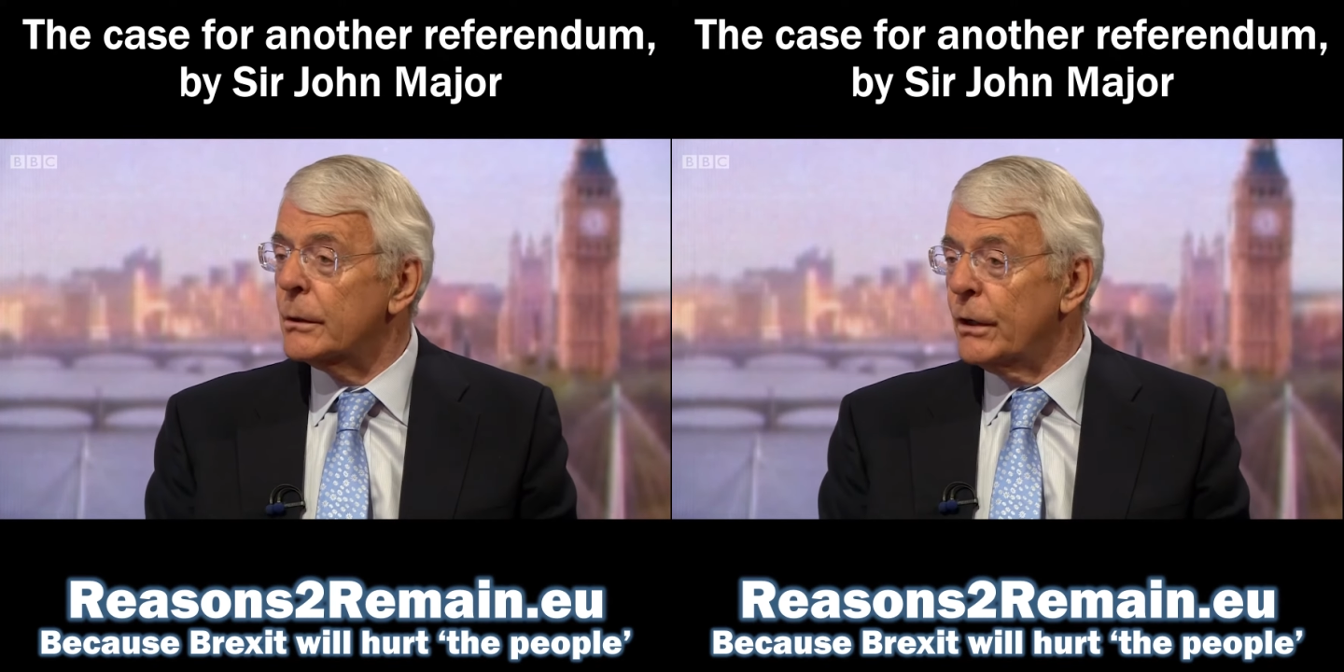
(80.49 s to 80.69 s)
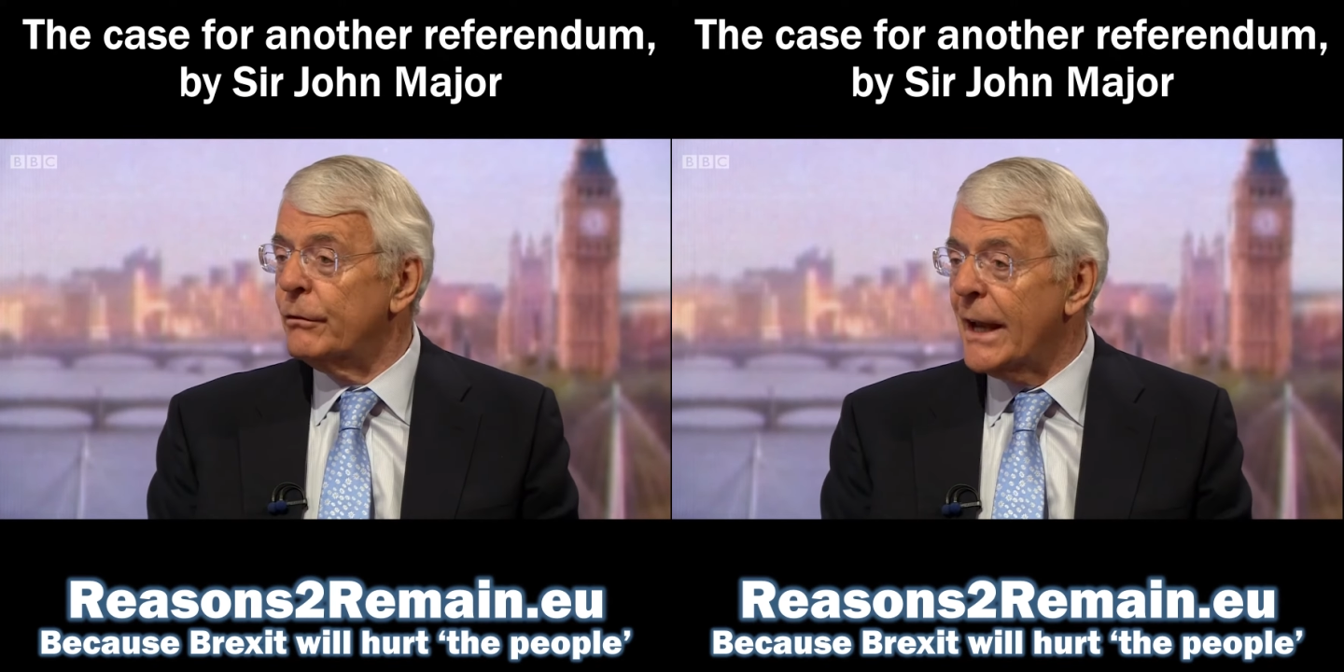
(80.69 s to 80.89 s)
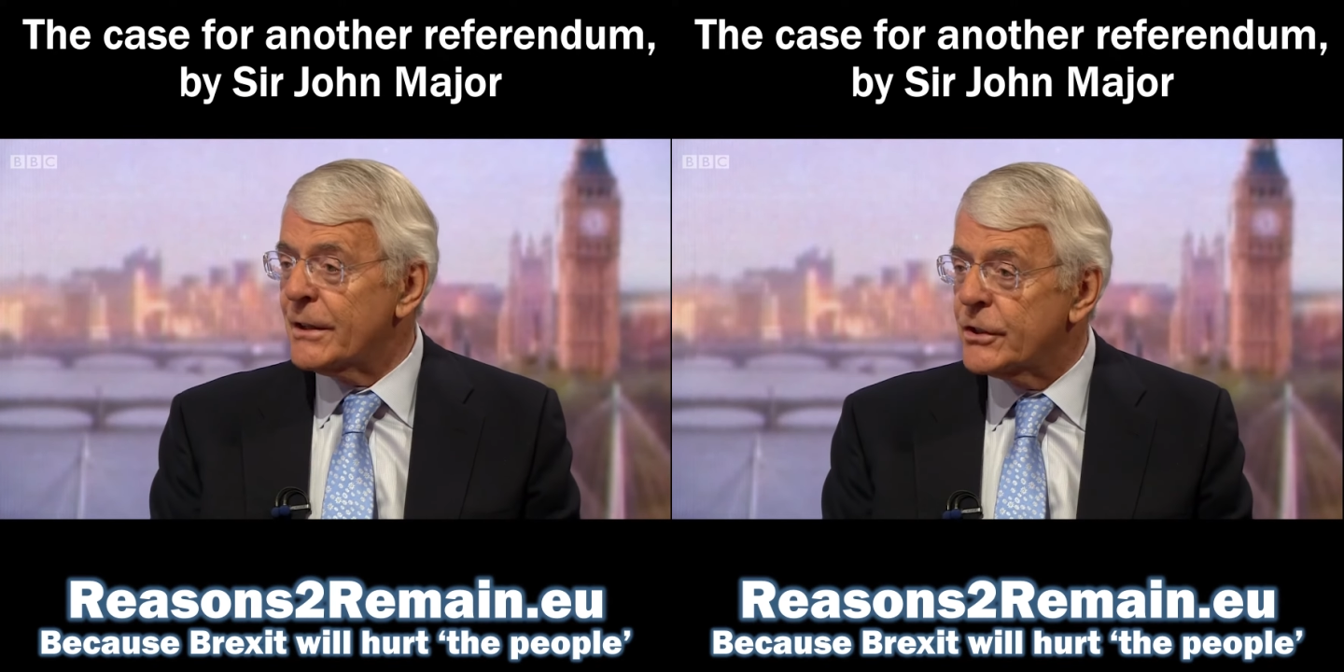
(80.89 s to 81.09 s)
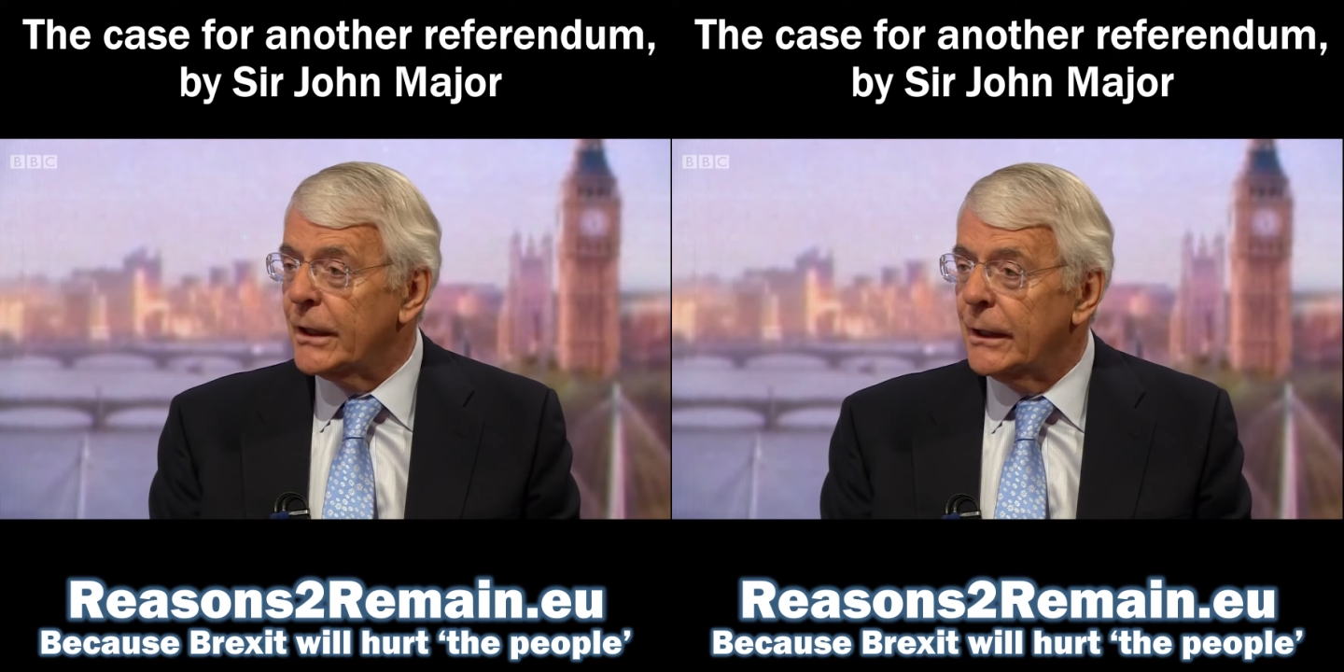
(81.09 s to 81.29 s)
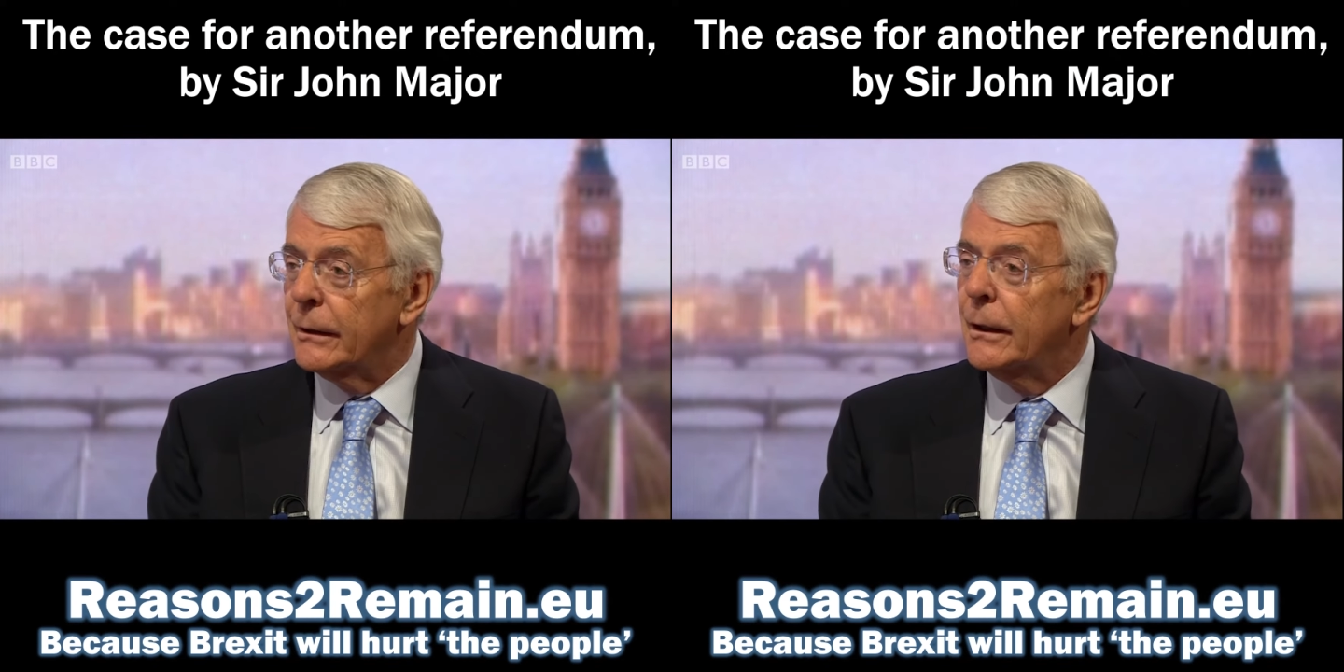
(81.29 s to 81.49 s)
than we've yet
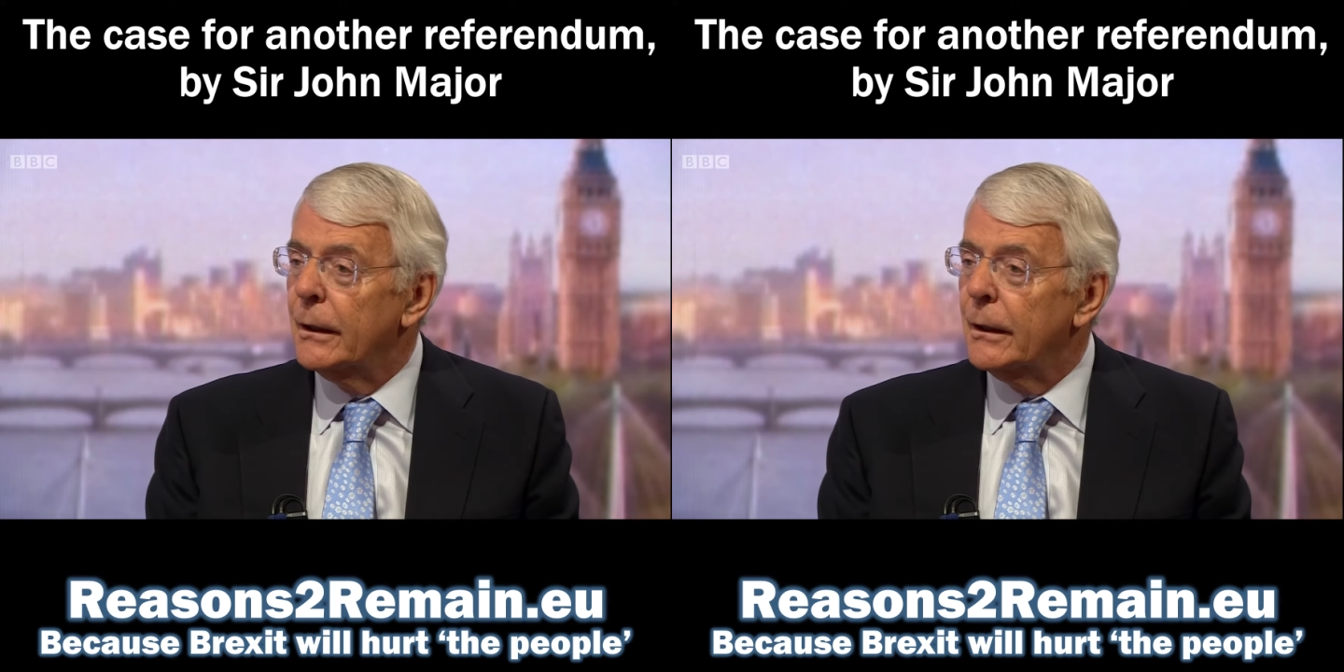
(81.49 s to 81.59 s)
seen